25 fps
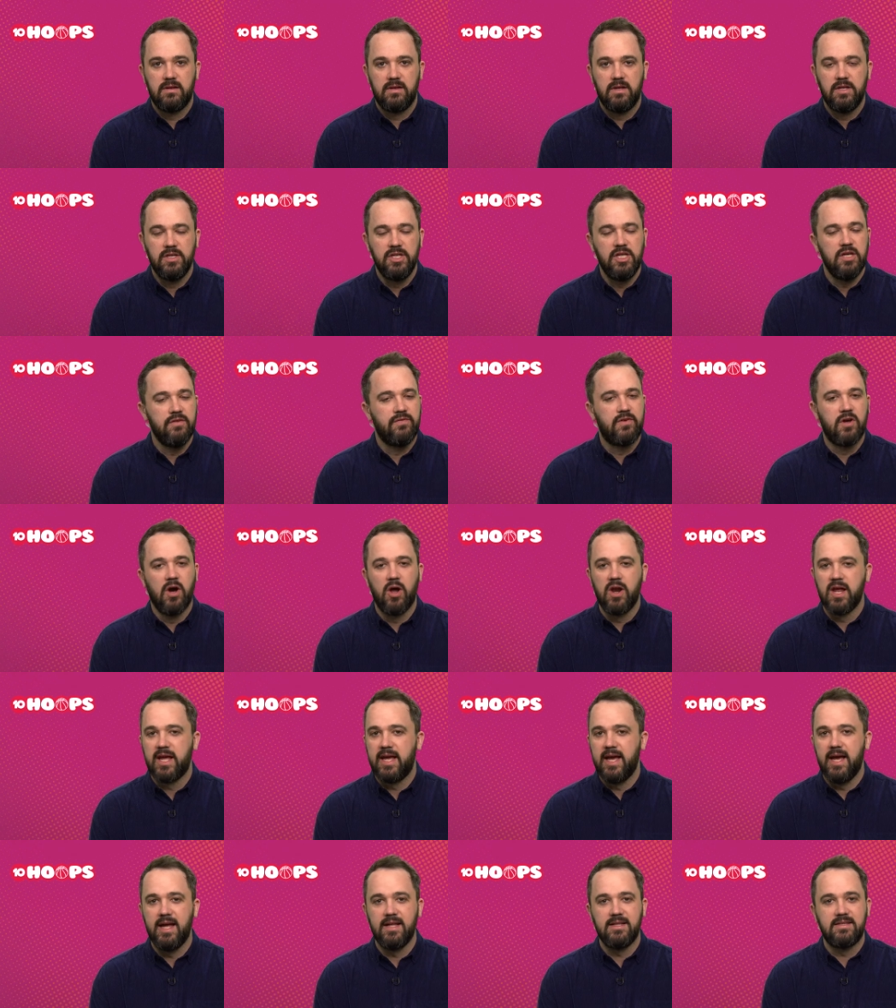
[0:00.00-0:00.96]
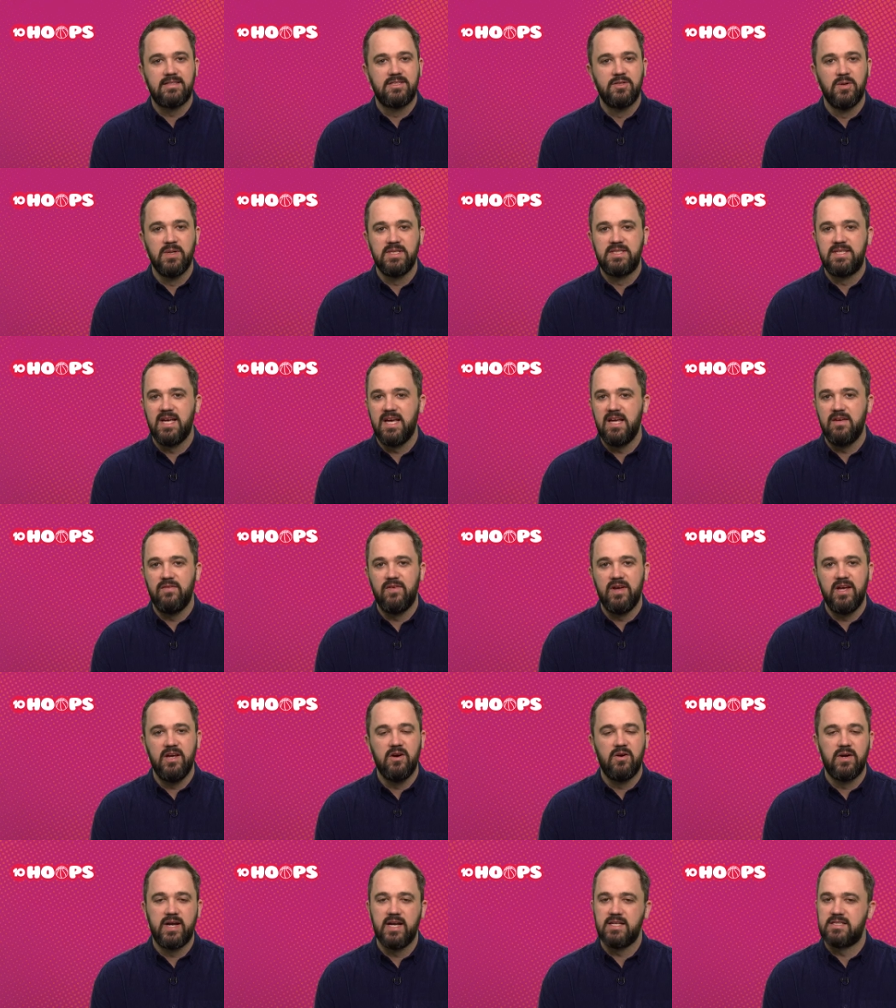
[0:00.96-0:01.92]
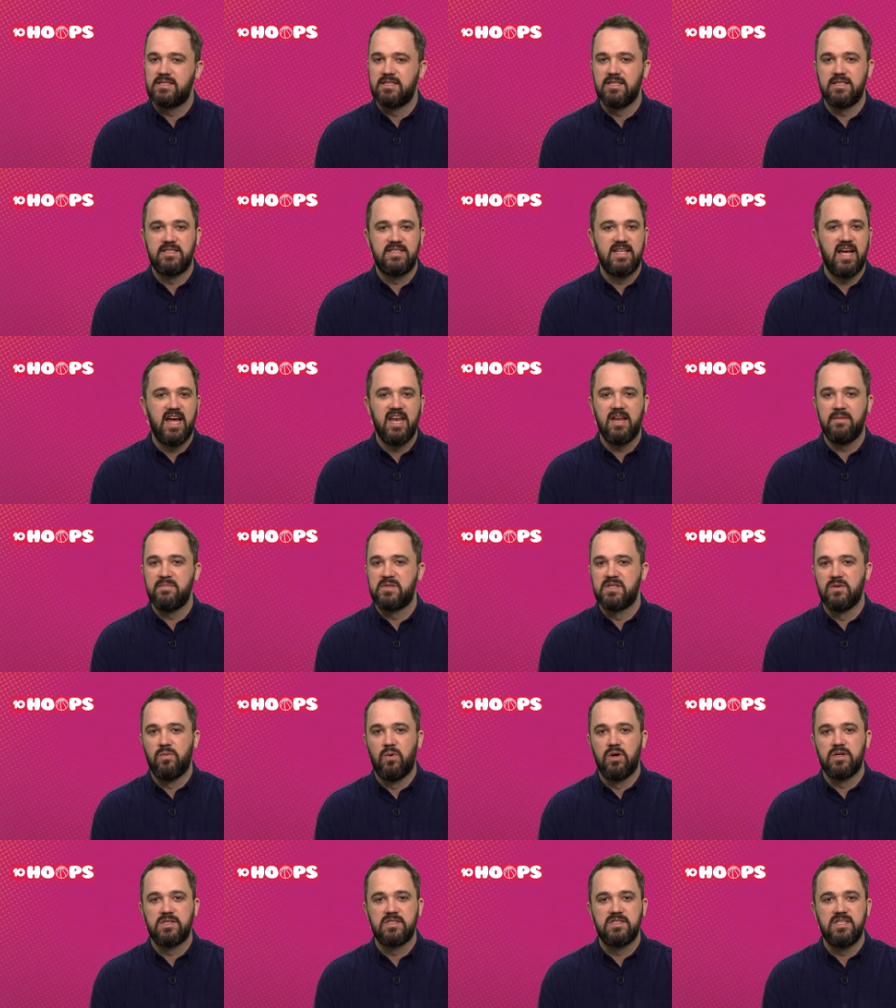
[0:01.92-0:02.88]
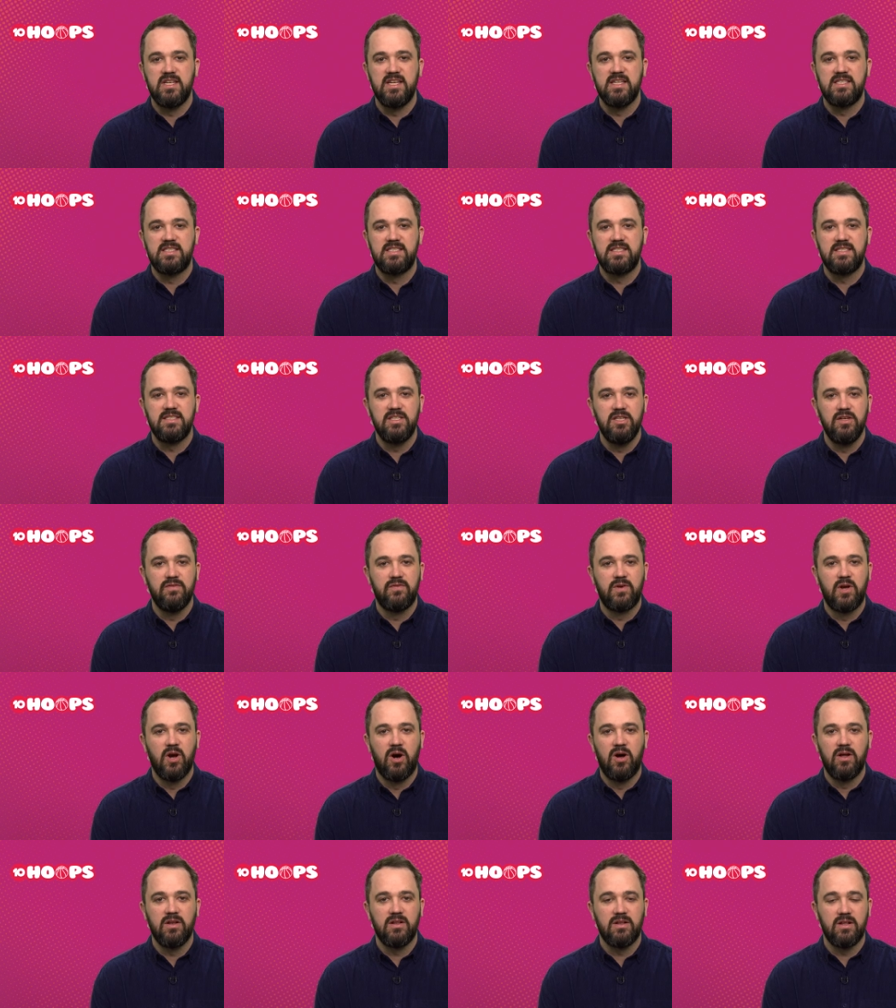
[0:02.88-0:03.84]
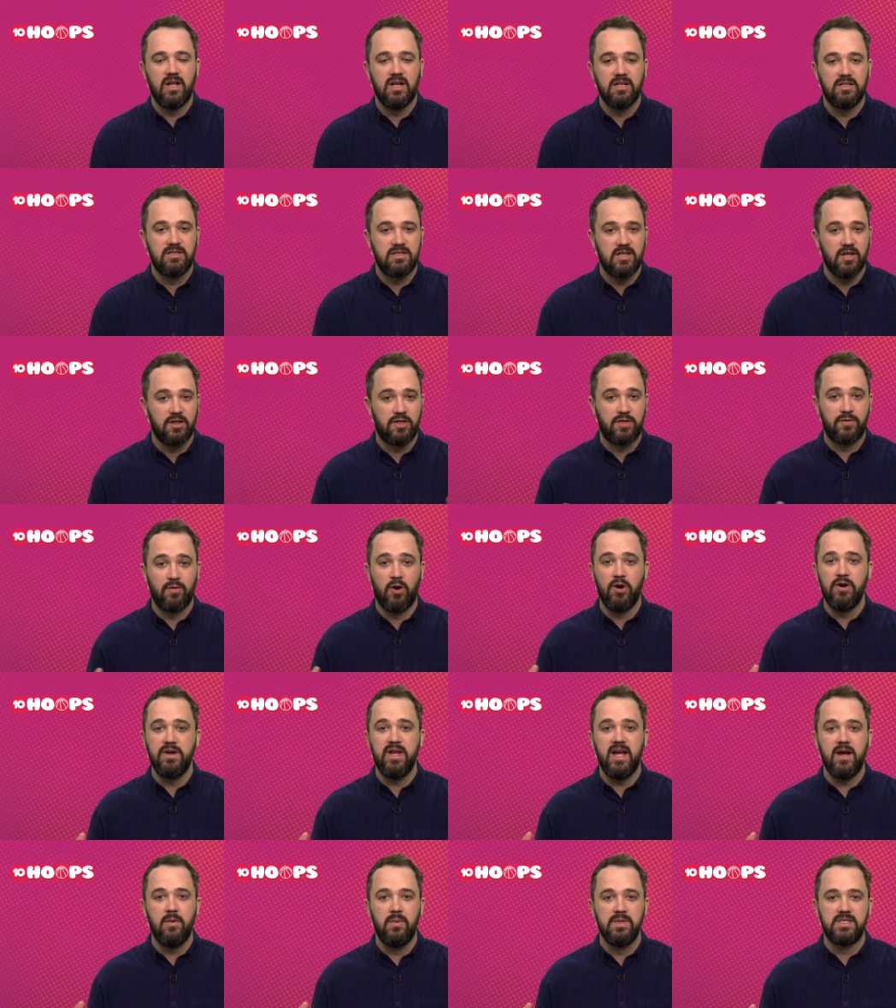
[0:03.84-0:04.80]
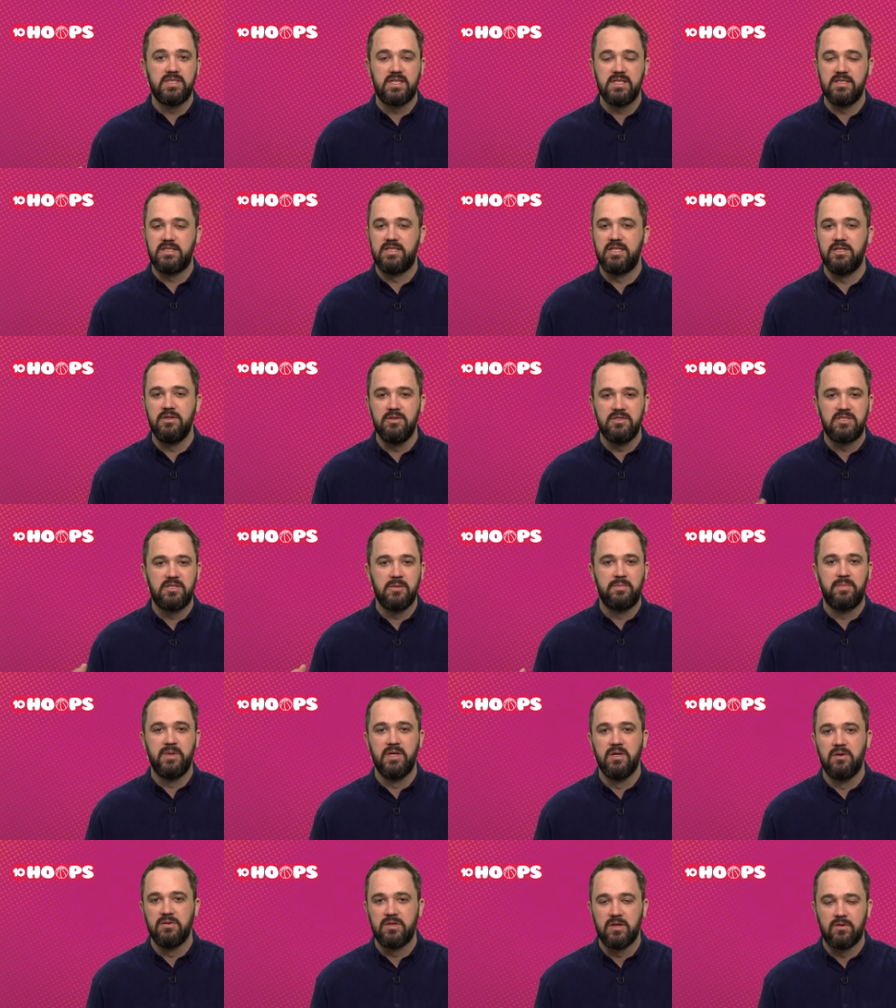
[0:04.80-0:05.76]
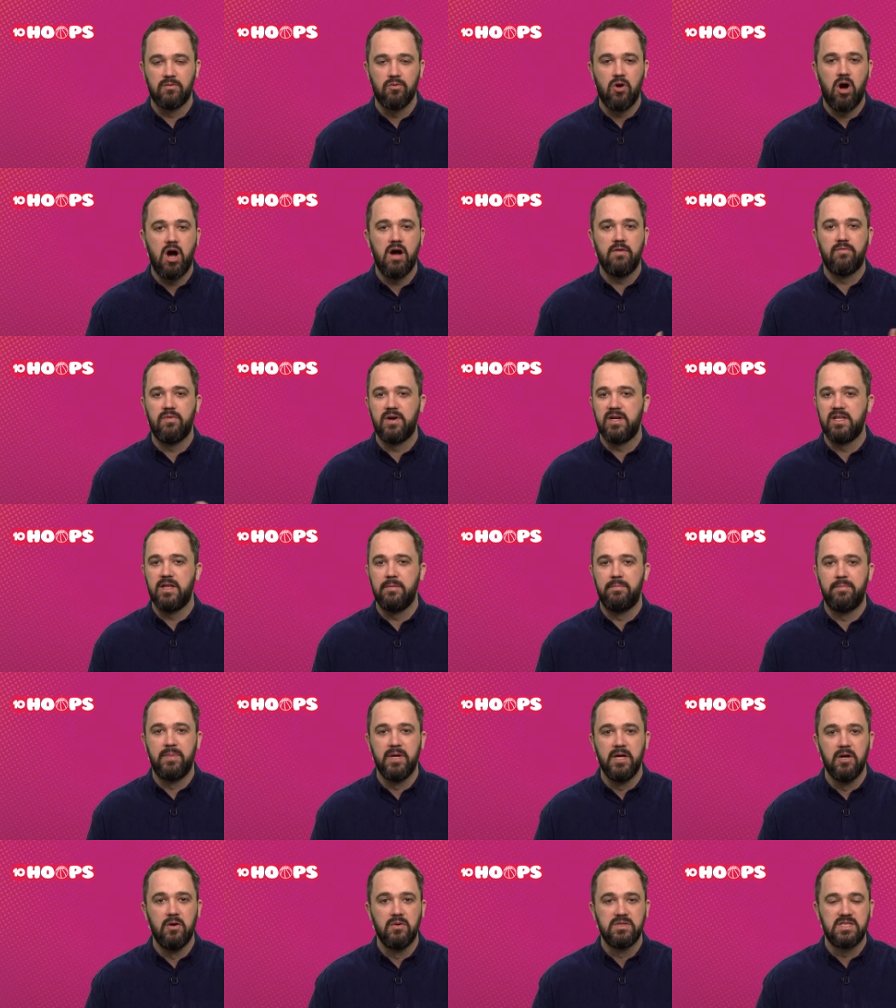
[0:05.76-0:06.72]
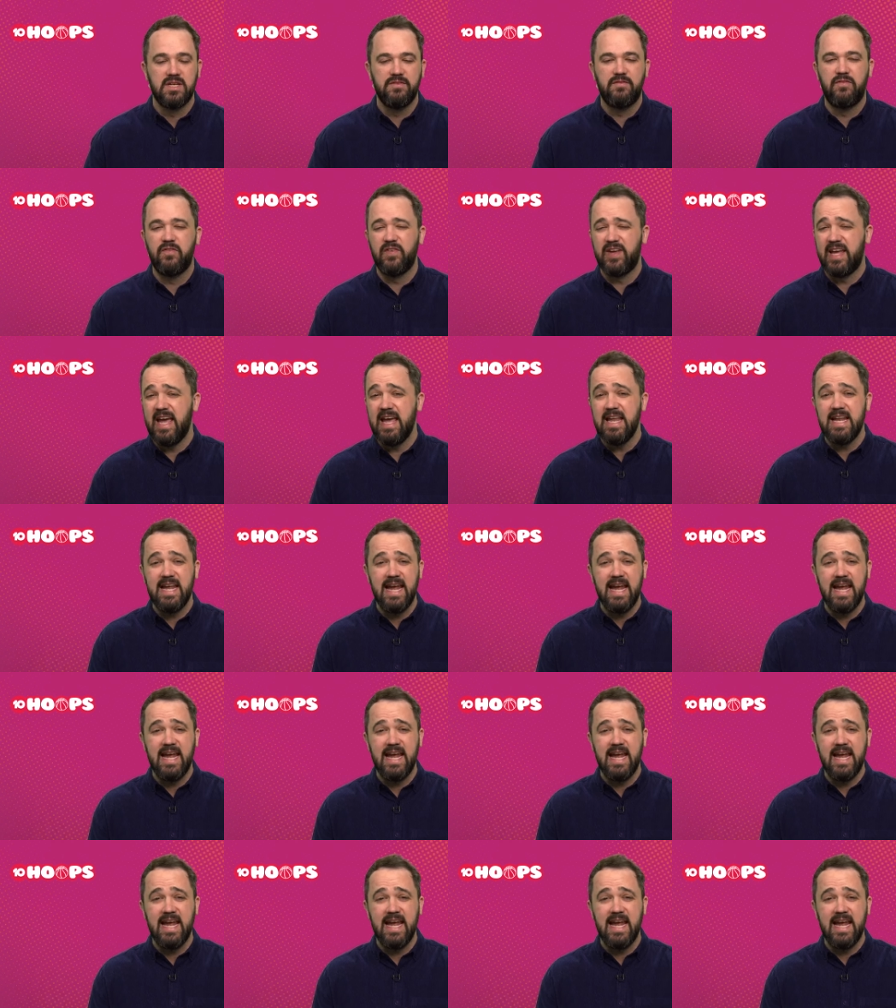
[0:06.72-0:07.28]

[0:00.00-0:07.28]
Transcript: you've got to get to a TV or get to the stadium to watch this. You've got the throwdown, which continues to build, the rivalry that builds, and forget